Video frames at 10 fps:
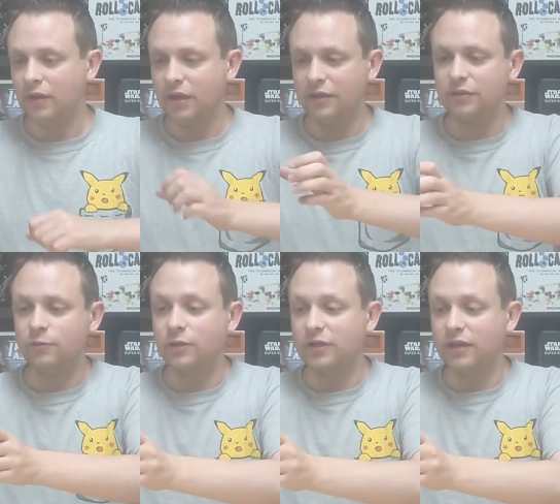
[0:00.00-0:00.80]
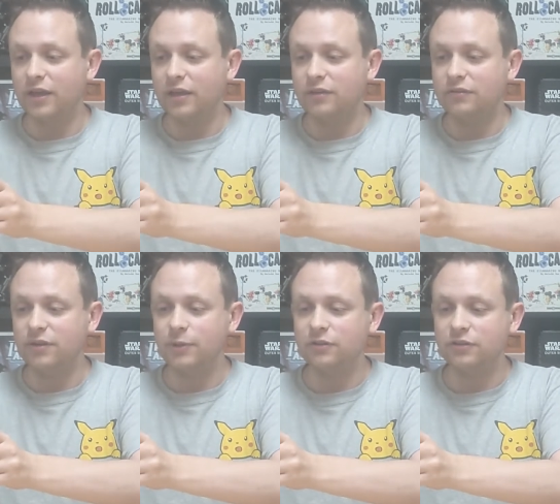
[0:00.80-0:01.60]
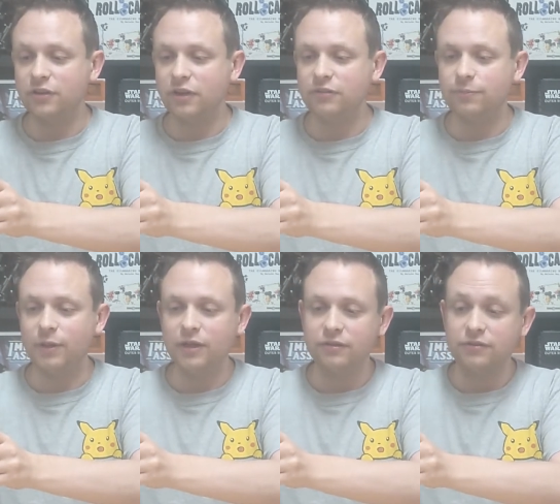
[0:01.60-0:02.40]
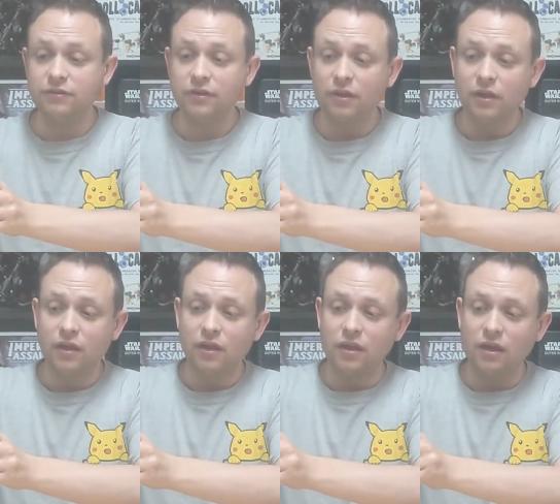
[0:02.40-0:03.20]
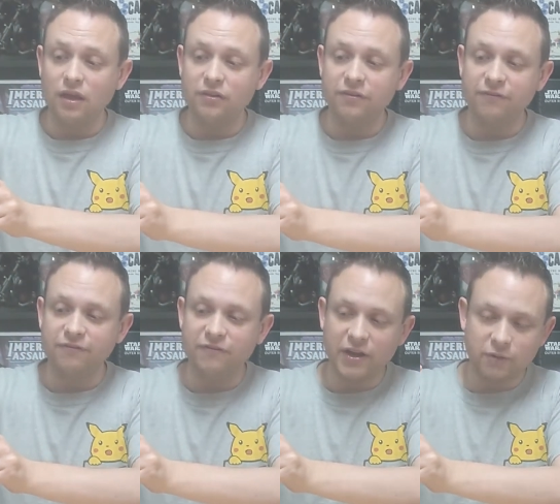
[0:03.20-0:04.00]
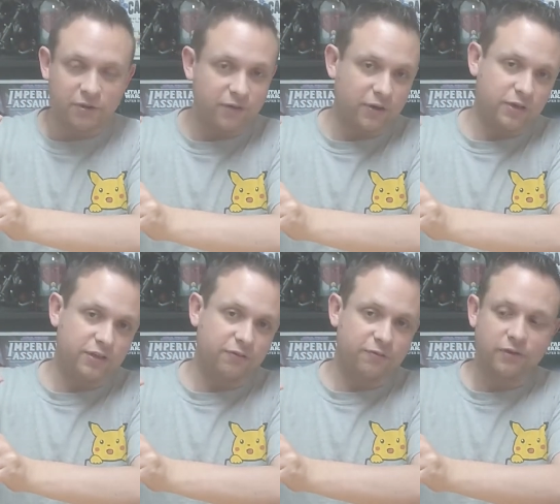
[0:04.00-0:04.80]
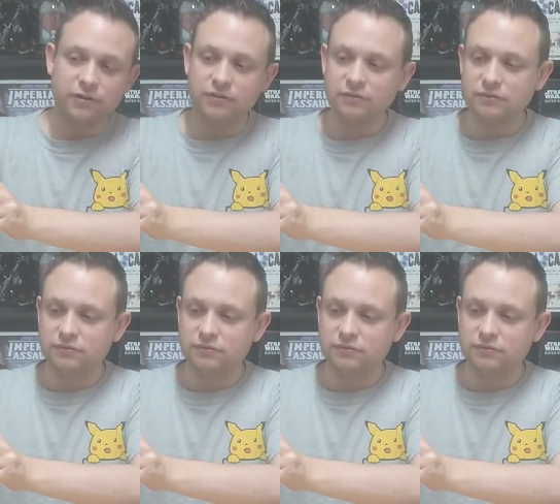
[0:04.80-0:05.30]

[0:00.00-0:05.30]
And this one, again, similar to Dice Slice, is a very, very different